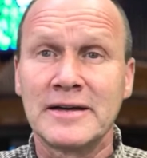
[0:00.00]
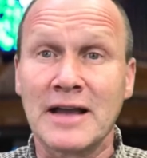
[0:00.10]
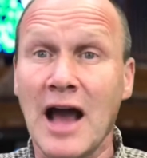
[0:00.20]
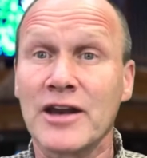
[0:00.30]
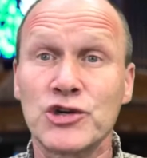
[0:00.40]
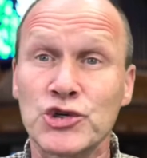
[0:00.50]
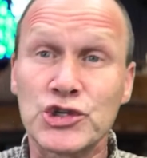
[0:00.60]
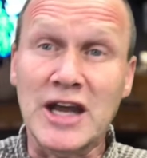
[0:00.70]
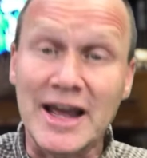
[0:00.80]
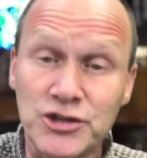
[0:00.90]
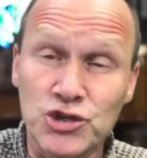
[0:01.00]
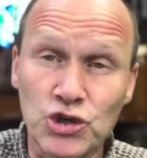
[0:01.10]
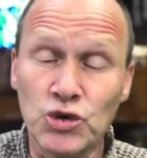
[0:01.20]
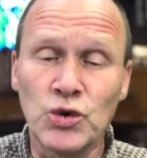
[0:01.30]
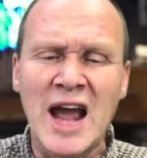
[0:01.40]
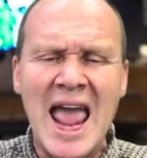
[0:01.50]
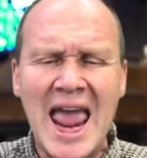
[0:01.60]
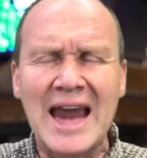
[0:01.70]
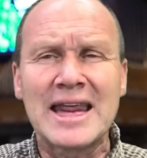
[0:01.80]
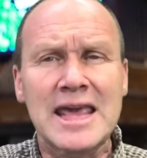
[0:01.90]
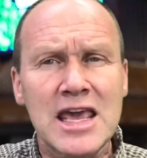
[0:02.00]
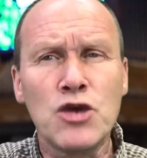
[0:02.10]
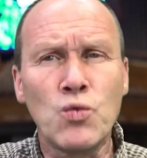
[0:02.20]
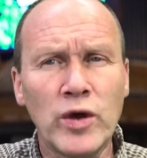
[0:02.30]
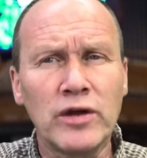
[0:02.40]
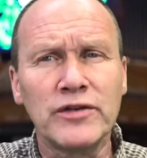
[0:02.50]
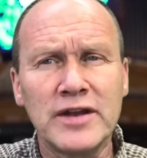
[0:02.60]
God understands you, and he will